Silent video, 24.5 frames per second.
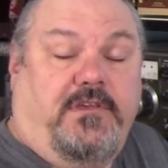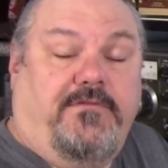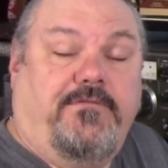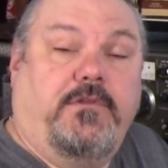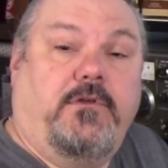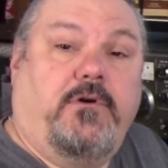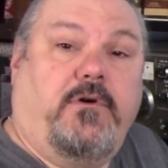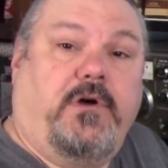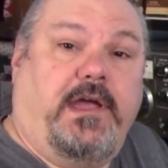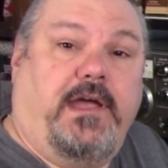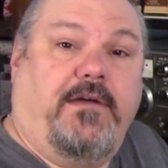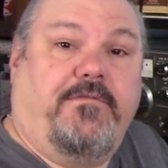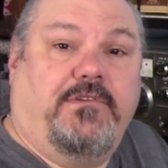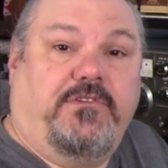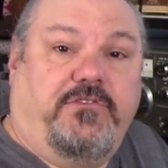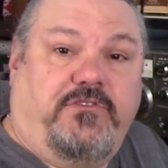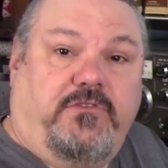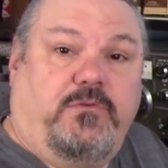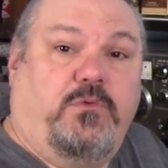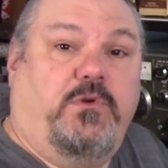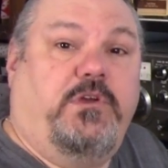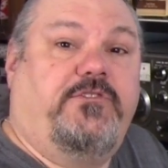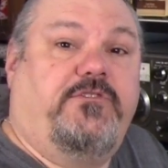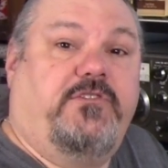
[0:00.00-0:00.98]
Even though I have a
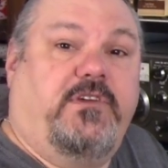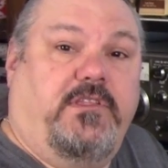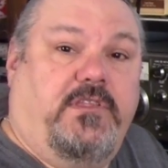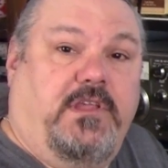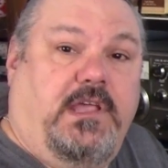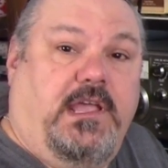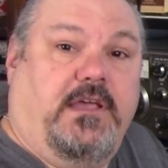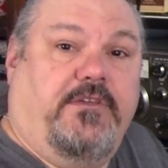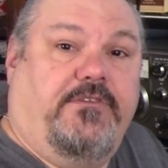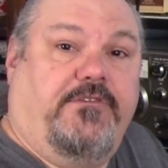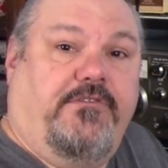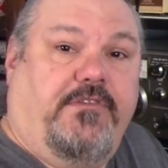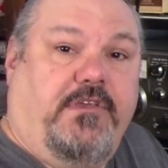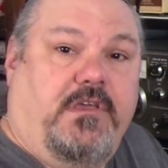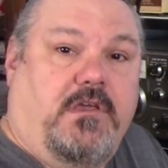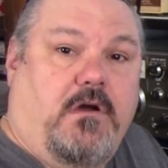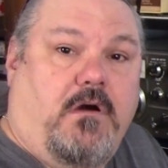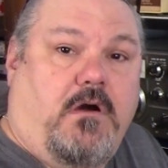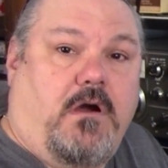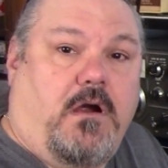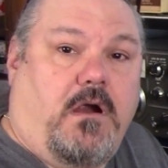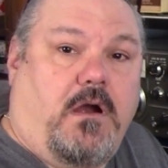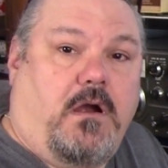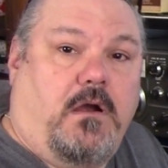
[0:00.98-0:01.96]
switch on the
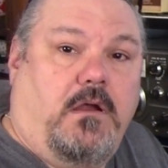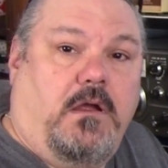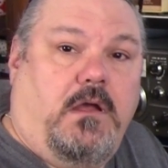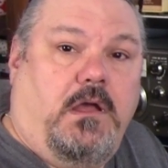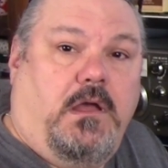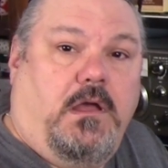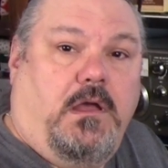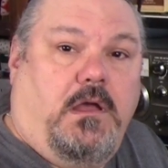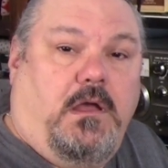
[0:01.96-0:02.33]
SDR,